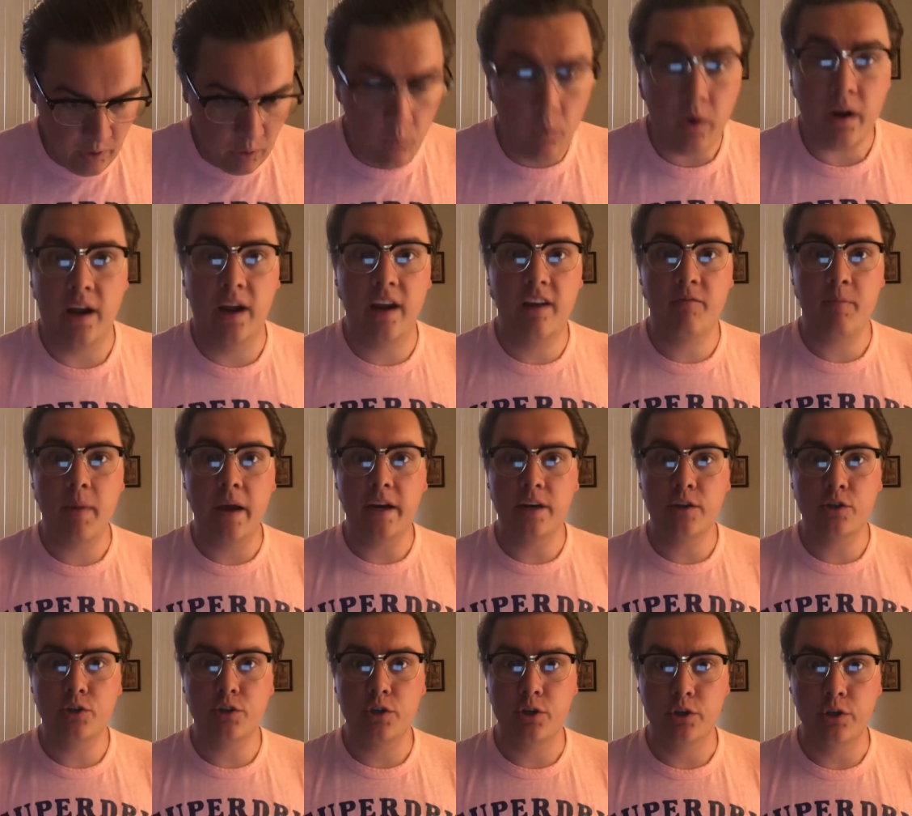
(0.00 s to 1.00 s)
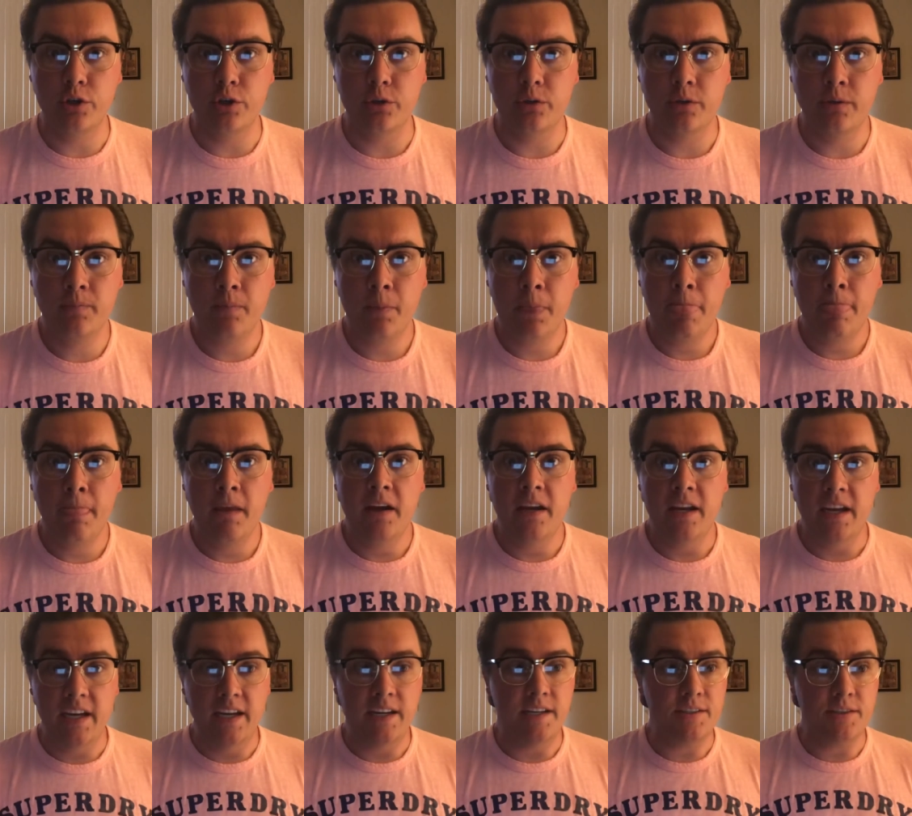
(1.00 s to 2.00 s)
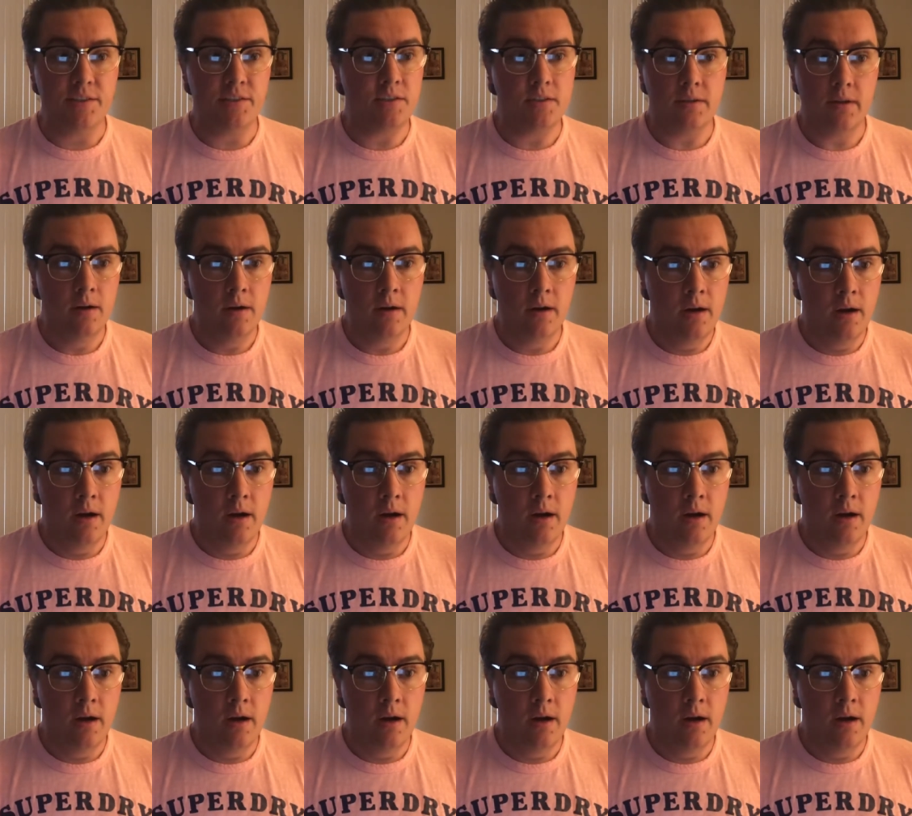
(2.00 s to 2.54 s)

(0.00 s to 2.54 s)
what I have managed to do is